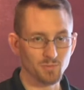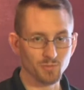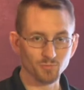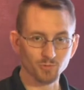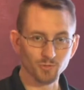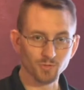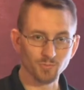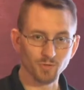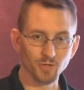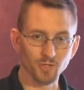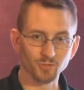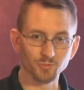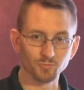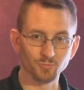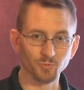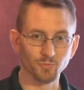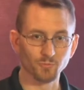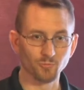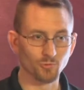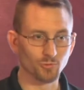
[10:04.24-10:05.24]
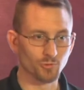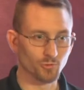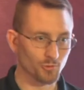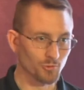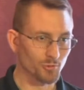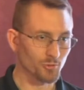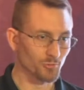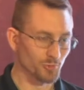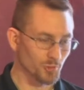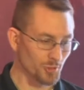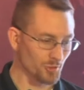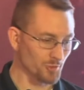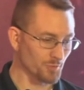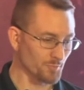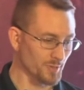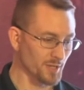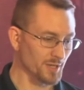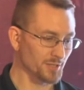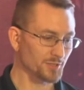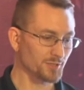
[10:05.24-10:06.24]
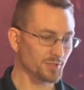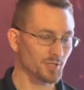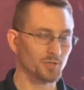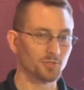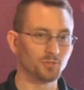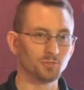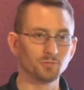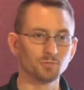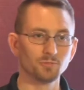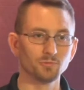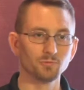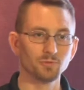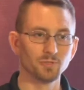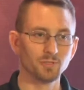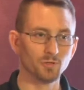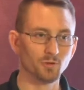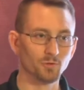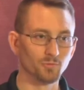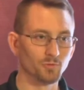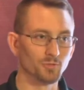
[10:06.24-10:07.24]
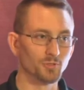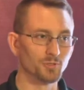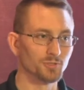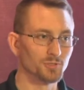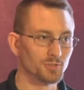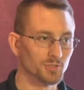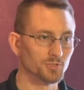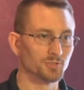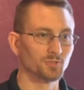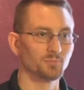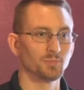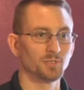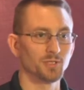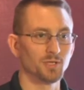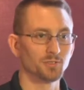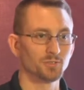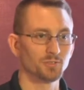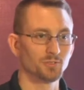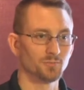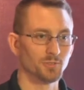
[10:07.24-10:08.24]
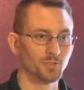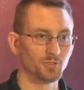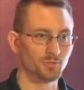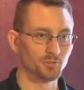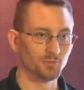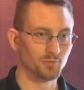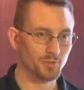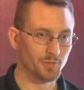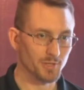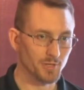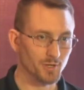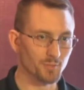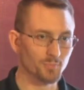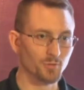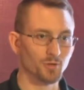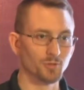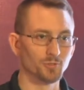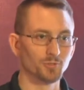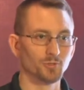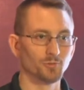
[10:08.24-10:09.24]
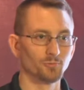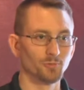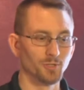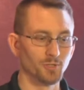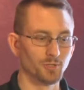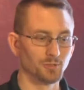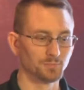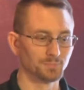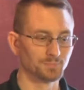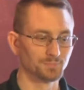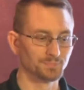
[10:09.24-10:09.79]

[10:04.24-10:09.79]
be responsible for or know best how to do the overall system tests to make sure their parts are running.